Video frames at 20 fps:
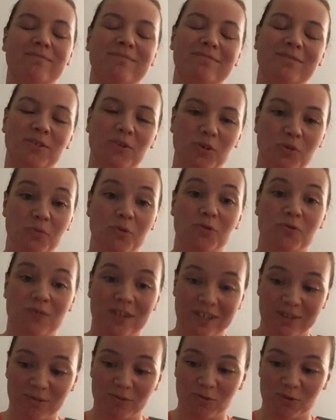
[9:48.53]
The humeral
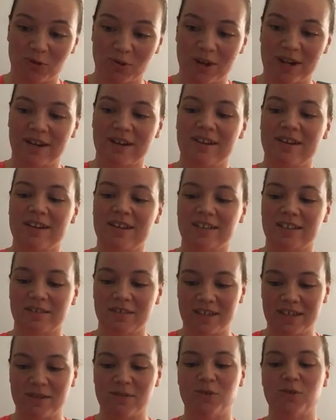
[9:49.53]
radial joint is a
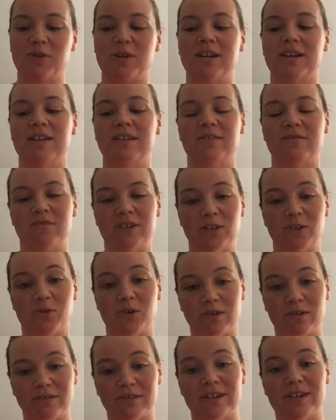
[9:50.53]
gliding joint, and the radial
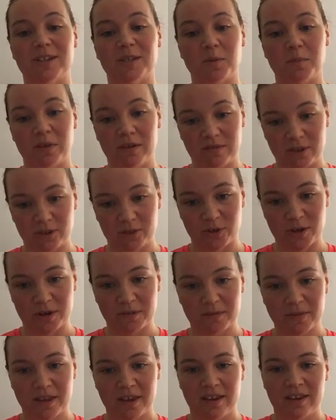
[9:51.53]
ulnar is a pivot joint.
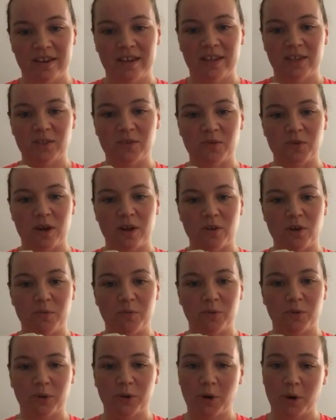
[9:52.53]
So a lot
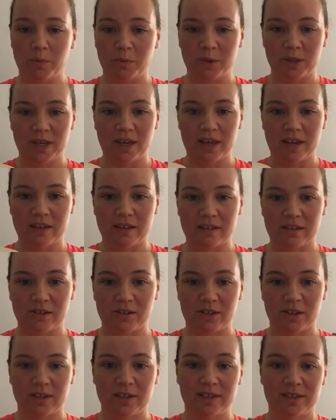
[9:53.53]
more complicated than
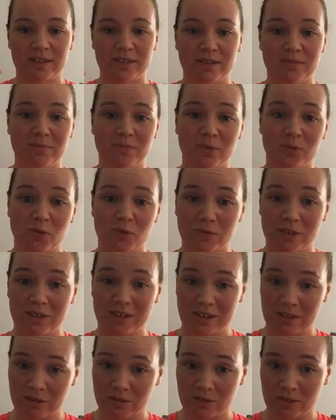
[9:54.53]
just
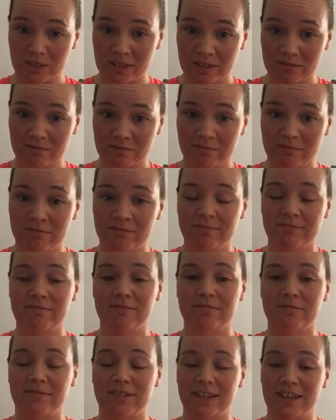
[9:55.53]
opening and closing,
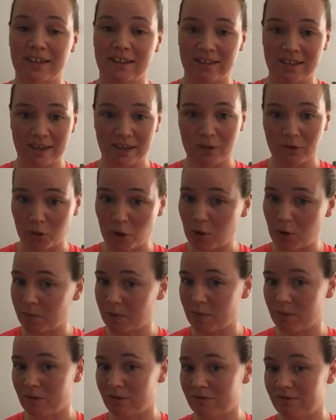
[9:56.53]
like I think a lot of
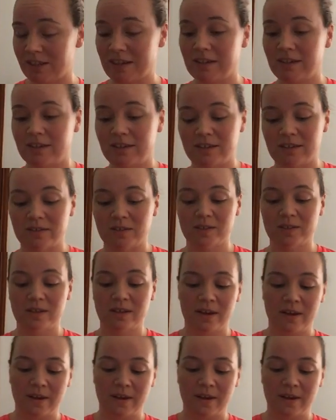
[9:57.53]
people think it does.